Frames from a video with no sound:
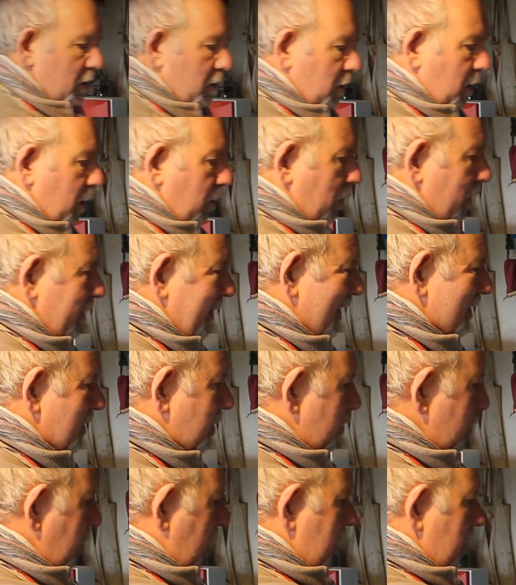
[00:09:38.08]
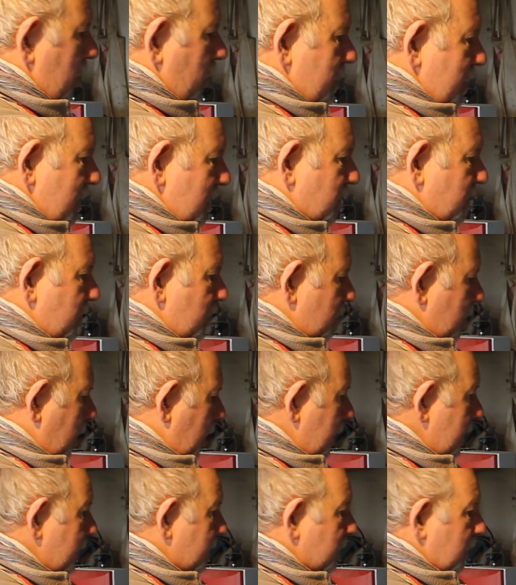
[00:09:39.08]
I want that to dry and I want this to
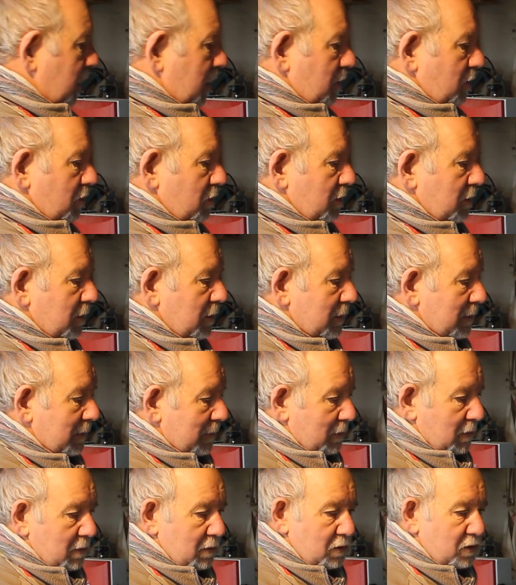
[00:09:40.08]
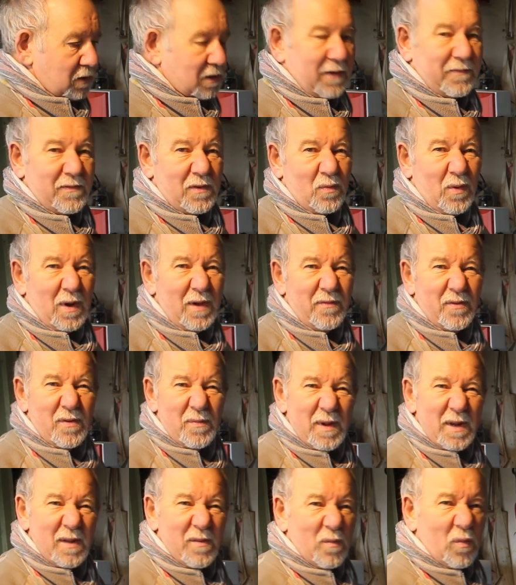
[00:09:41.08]
dry, so just have to wait for a
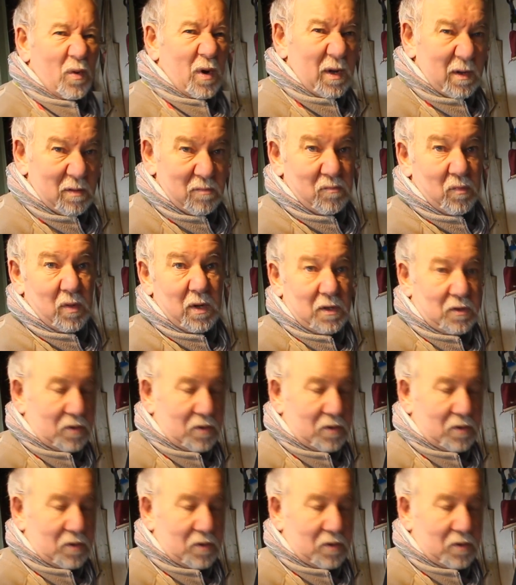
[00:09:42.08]
minute while it